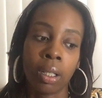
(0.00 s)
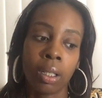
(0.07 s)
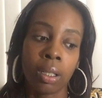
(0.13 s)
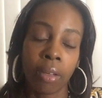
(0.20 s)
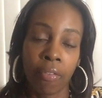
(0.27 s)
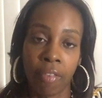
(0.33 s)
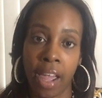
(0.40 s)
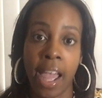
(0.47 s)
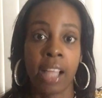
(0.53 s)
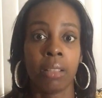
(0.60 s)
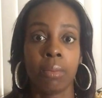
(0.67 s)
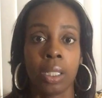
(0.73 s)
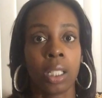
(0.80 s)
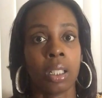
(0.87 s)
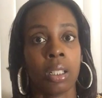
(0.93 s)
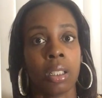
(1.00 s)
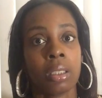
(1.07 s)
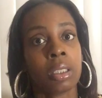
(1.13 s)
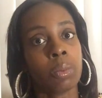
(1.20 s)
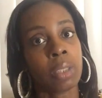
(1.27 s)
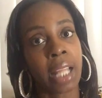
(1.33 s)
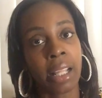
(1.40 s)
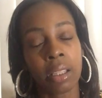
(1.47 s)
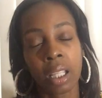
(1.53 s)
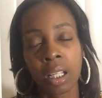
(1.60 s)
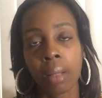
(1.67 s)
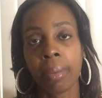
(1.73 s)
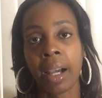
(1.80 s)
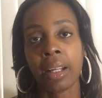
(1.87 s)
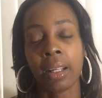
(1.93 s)
the fact, because when they
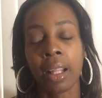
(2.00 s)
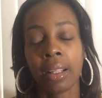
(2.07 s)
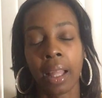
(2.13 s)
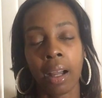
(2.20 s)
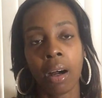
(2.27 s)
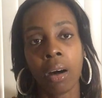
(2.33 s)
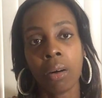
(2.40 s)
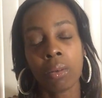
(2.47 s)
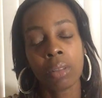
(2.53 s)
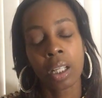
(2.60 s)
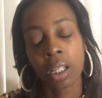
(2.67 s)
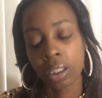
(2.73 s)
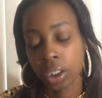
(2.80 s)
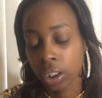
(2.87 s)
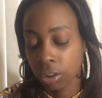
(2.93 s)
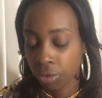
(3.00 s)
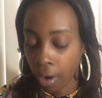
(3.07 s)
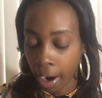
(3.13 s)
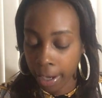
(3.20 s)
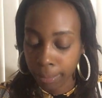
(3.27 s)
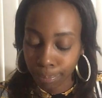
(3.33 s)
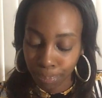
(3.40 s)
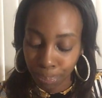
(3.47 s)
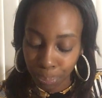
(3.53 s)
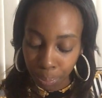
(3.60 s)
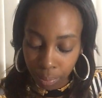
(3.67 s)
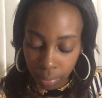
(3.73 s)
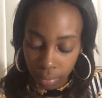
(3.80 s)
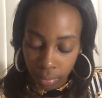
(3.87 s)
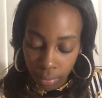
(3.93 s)
think about it, they're like, oh yeah, she's right.
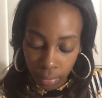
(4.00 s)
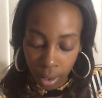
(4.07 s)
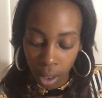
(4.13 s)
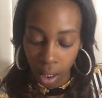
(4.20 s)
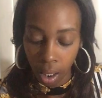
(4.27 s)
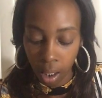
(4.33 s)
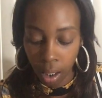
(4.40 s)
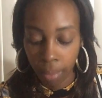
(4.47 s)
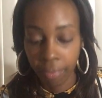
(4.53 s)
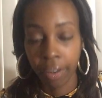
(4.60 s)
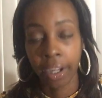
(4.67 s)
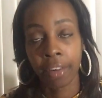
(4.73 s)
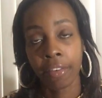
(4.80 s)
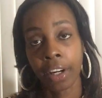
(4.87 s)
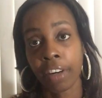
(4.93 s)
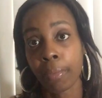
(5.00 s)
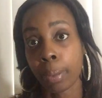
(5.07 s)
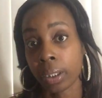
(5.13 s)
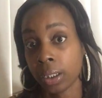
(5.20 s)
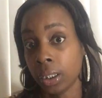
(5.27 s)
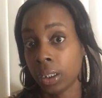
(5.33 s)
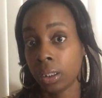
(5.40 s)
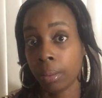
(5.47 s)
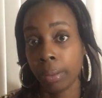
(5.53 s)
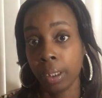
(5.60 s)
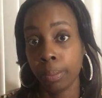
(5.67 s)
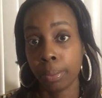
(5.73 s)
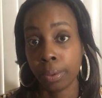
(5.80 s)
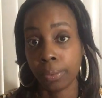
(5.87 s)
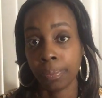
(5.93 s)
Very, very persistent
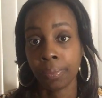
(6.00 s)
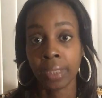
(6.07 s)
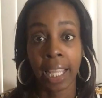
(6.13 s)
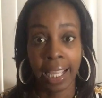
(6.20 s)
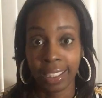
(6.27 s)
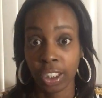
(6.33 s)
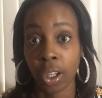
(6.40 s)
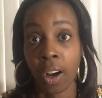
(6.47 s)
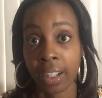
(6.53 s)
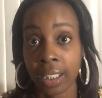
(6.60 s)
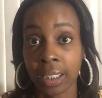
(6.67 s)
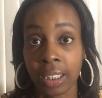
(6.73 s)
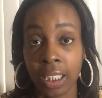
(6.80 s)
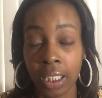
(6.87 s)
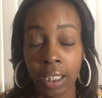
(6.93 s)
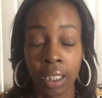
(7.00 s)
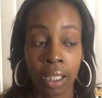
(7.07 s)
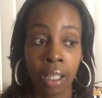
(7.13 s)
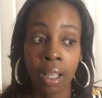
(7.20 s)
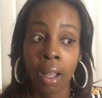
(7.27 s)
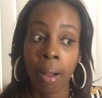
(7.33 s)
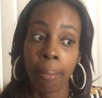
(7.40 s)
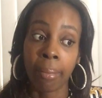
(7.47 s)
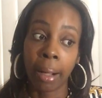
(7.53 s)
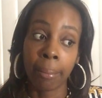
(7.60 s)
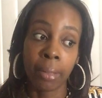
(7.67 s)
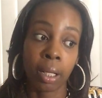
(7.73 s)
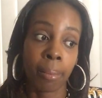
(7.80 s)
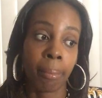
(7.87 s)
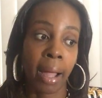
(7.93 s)
people, as y'all can see. My
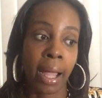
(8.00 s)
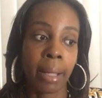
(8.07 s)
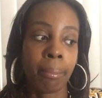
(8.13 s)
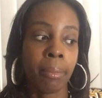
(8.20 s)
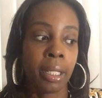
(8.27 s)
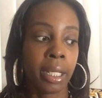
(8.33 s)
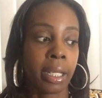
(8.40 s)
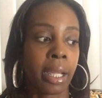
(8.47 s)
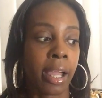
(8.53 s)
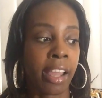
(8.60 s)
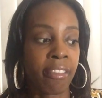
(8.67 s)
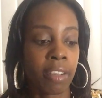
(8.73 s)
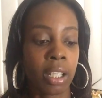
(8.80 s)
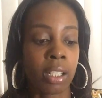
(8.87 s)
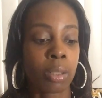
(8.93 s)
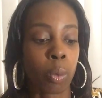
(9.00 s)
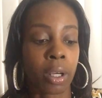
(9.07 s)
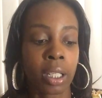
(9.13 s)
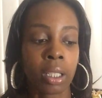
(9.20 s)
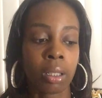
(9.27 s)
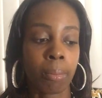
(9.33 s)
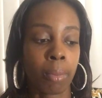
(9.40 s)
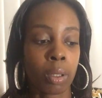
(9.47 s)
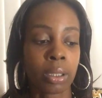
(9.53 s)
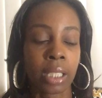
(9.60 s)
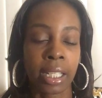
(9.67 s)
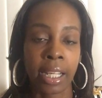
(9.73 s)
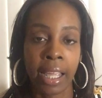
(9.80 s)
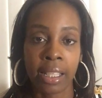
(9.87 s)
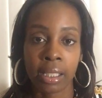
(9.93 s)
midheaven is working the most
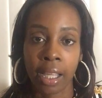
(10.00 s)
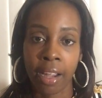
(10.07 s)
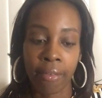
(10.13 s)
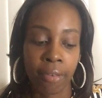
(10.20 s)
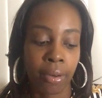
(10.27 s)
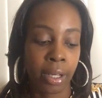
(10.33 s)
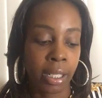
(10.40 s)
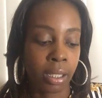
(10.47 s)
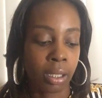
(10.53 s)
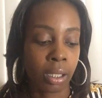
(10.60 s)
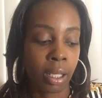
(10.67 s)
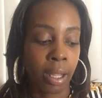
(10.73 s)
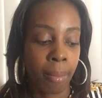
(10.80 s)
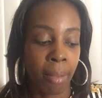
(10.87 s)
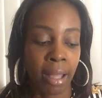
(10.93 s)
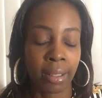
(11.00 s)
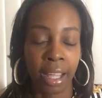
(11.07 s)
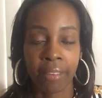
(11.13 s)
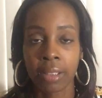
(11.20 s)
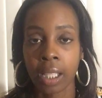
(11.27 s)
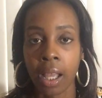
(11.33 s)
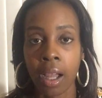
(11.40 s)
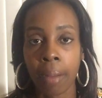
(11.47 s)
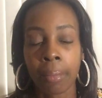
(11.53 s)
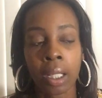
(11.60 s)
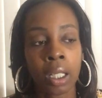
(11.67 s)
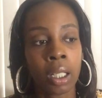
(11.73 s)
that it has ever in my lifetime,